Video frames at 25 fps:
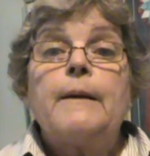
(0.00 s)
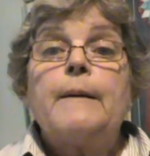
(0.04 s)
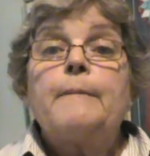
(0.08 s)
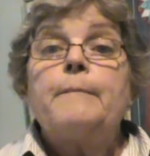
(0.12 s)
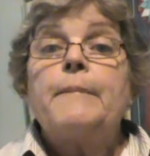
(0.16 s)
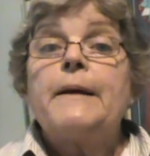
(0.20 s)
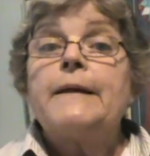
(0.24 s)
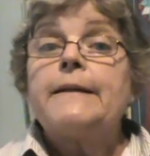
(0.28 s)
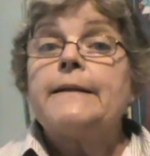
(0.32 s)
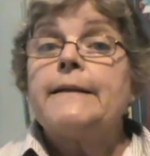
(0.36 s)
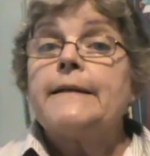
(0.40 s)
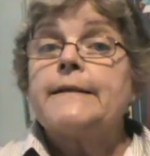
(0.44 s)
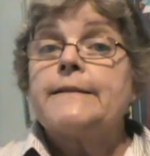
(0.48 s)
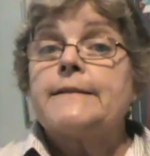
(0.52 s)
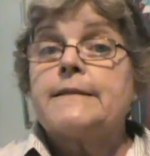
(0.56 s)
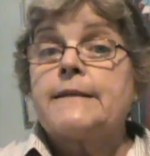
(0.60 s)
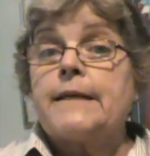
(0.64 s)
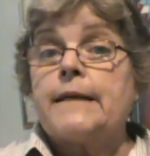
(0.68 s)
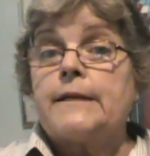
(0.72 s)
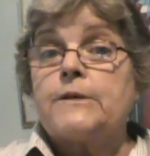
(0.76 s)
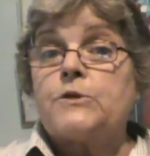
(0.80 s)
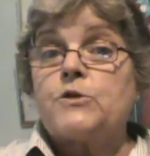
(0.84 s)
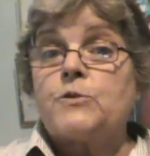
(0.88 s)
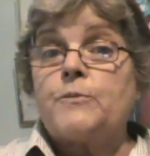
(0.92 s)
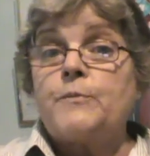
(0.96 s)
But let's
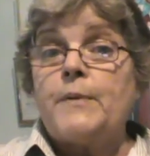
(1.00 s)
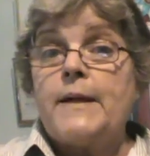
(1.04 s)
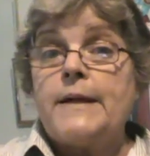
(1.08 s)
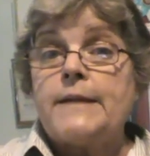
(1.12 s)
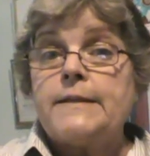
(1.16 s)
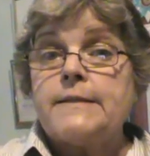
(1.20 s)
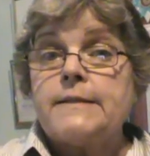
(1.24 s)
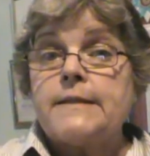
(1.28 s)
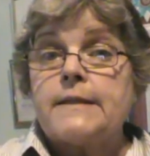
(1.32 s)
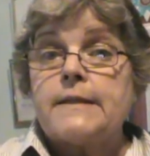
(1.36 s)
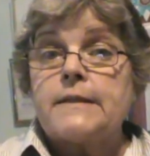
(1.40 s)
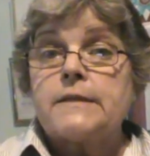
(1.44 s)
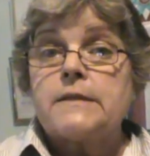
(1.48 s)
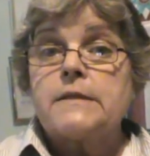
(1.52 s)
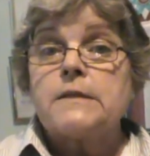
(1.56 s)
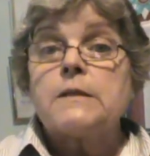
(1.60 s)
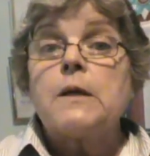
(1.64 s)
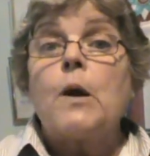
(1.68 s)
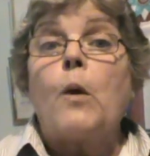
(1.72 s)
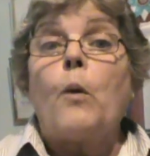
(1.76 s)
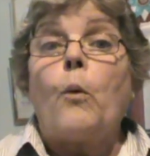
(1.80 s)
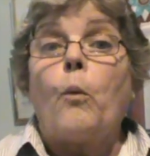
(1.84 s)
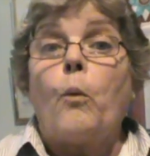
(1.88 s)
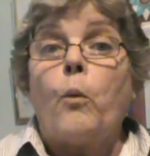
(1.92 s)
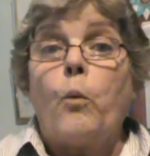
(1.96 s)
get to basics.
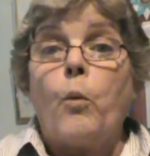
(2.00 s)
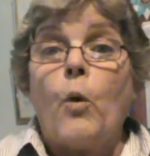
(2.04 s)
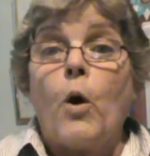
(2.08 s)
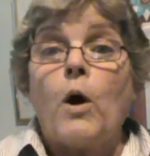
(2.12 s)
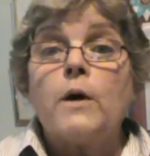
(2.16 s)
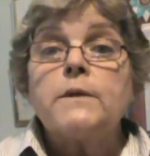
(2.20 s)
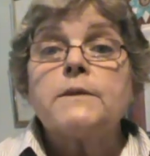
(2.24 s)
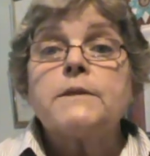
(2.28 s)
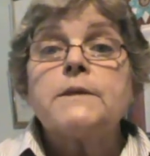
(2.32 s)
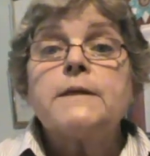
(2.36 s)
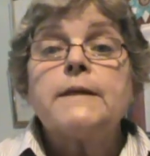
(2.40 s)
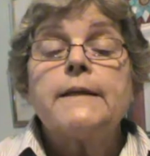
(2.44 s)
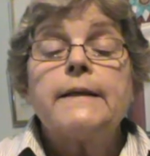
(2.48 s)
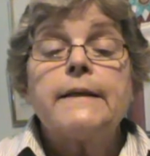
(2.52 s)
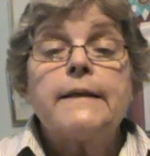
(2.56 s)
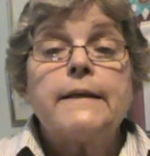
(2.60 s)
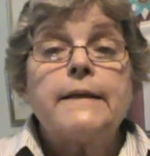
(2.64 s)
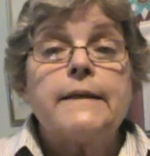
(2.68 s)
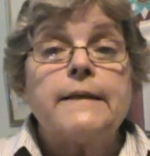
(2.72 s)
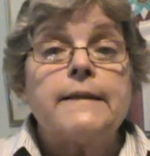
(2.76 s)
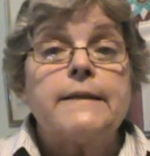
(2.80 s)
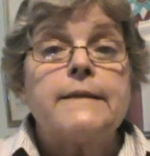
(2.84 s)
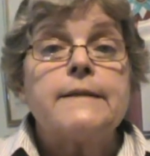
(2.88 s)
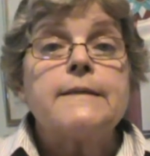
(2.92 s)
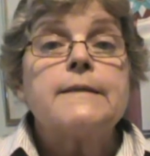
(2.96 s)
What
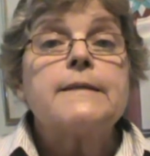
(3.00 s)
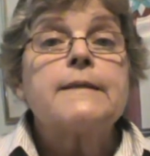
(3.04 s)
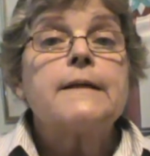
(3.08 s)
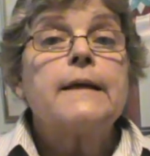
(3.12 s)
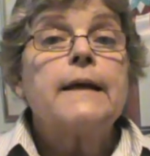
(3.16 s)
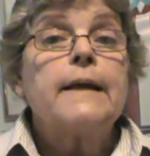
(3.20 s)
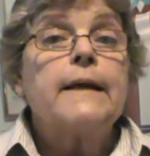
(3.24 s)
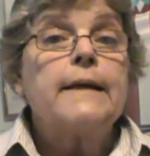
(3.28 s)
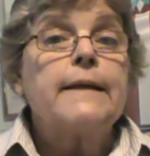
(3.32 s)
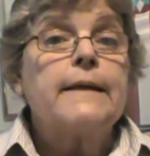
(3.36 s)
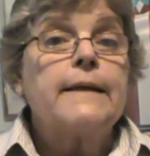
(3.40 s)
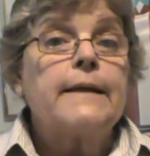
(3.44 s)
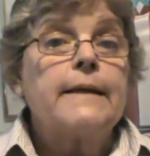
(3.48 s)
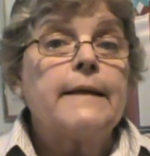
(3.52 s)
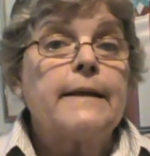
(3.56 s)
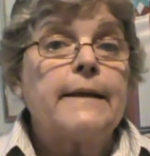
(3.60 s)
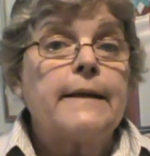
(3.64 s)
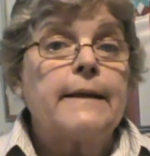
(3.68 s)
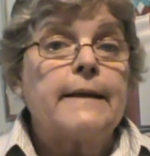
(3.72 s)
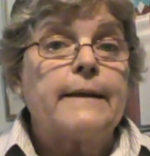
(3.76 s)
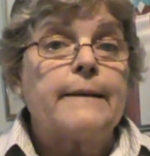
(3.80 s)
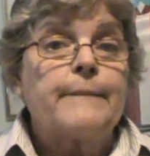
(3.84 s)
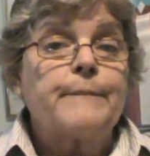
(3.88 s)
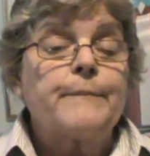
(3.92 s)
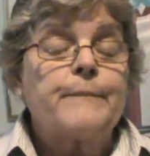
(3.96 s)
is a
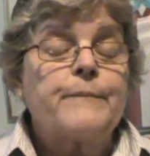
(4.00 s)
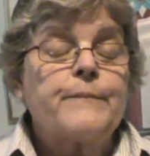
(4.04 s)
clicker?